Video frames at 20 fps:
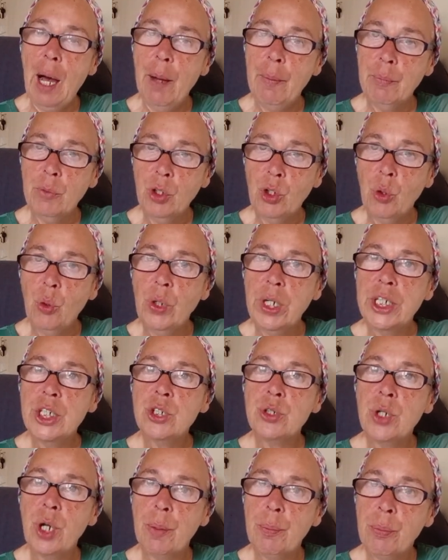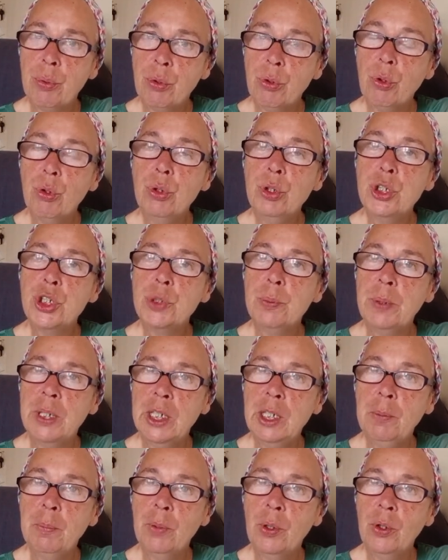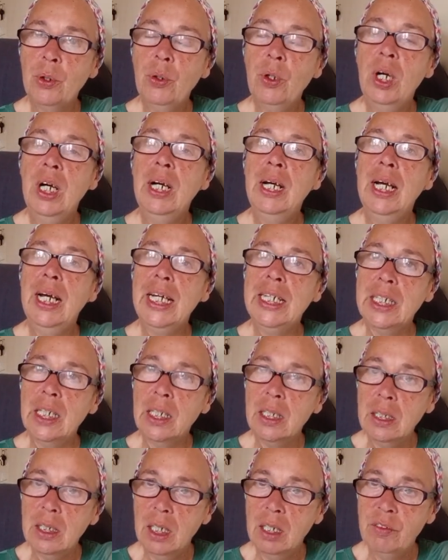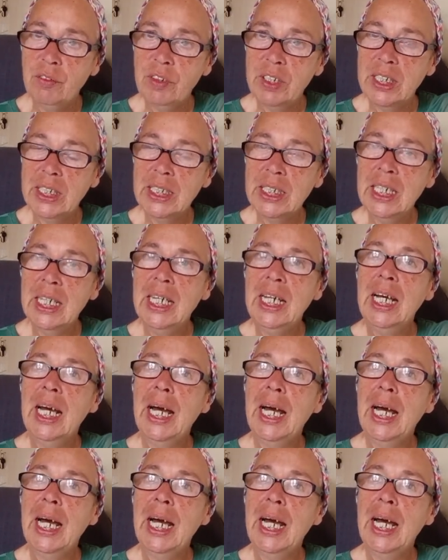I'm going to approach people in a loving